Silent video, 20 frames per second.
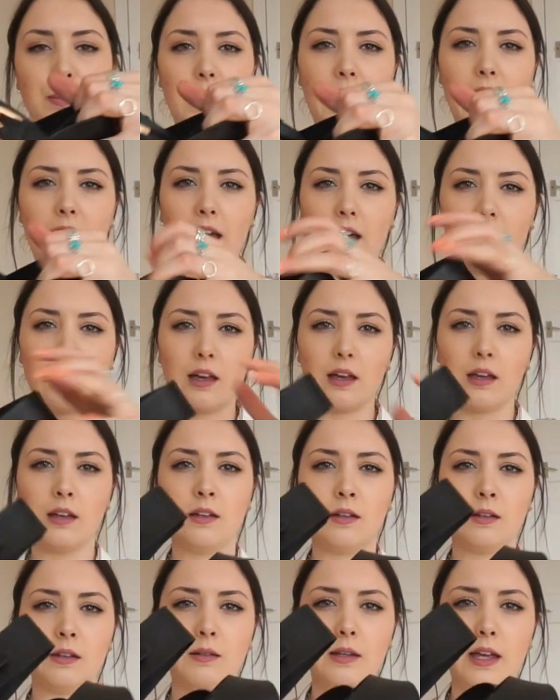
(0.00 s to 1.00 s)
black
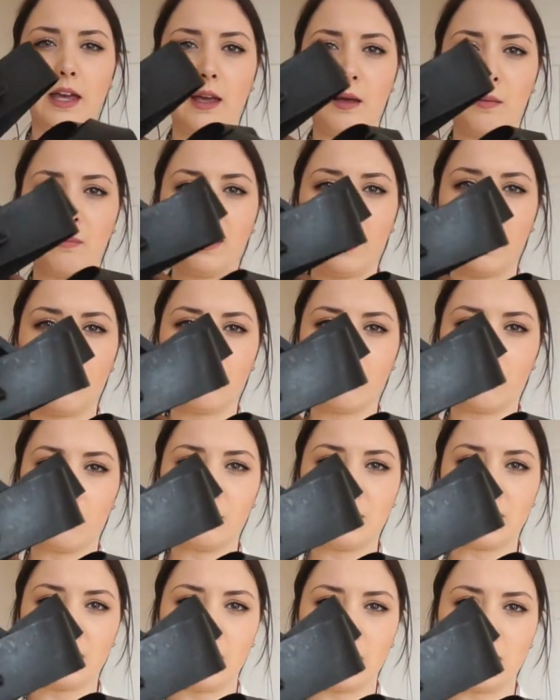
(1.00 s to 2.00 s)

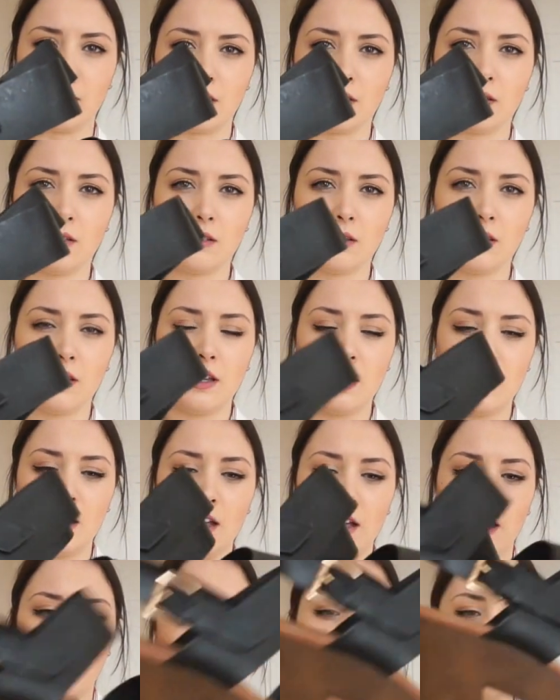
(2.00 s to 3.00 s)
platform sandals
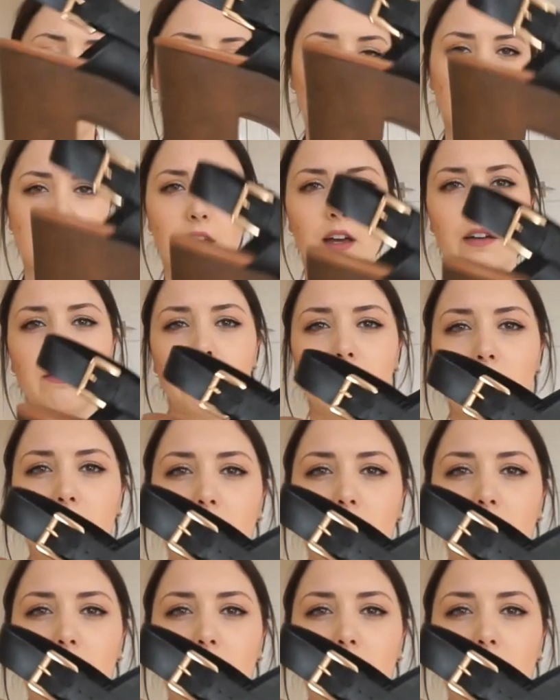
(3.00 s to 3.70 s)
and they just have